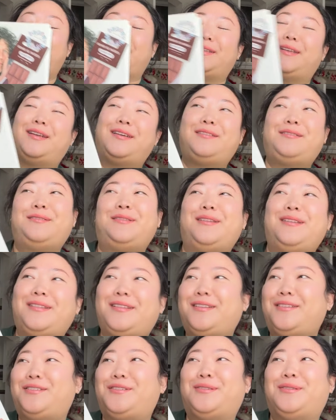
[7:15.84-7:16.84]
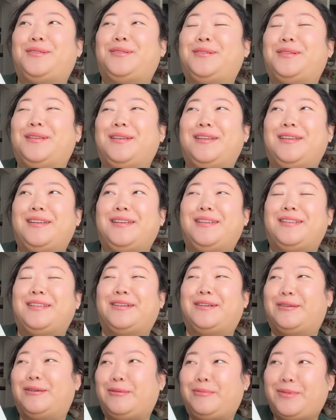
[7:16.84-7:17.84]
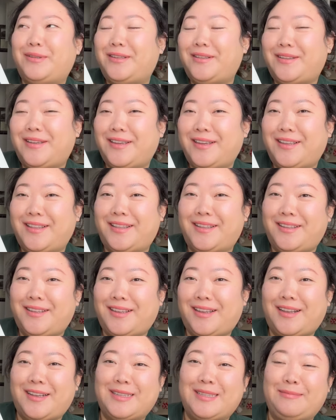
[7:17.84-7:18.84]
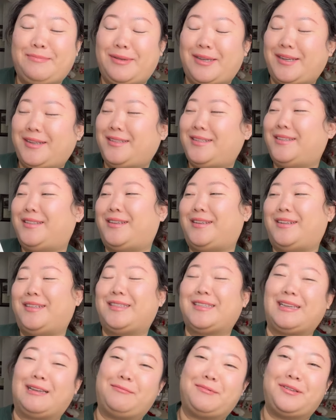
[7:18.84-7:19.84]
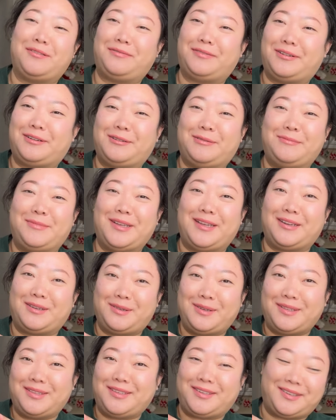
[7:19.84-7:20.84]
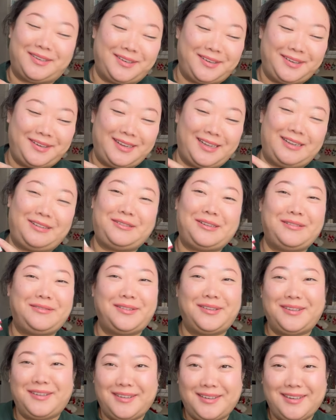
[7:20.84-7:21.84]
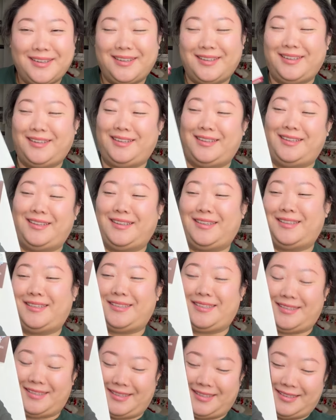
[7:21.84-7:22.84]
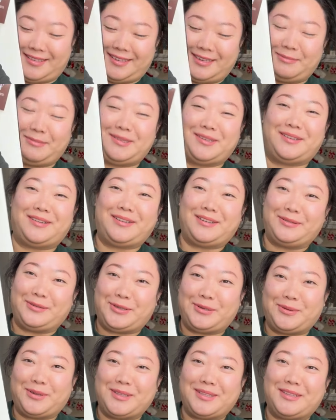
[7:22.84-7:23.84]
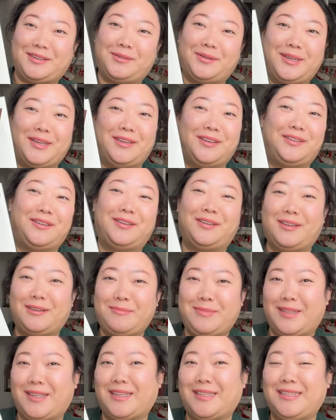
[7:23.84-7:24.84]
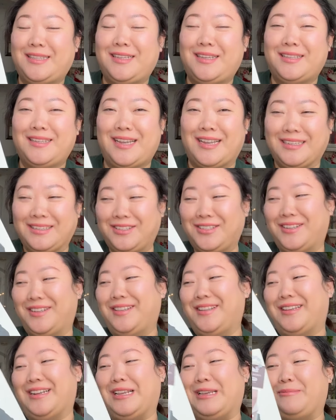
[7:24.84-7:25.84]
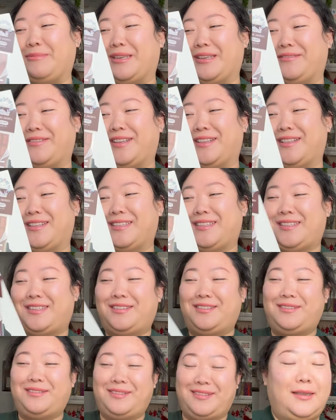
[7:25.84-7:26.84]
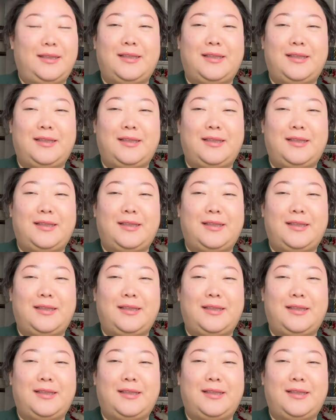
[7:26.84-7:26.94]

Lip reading: I don't think that she'll terribly like the aspect that it's coming from Howard Stern. However, it's up to her if she wants to read it or not, but that's the intention that I am giving this to.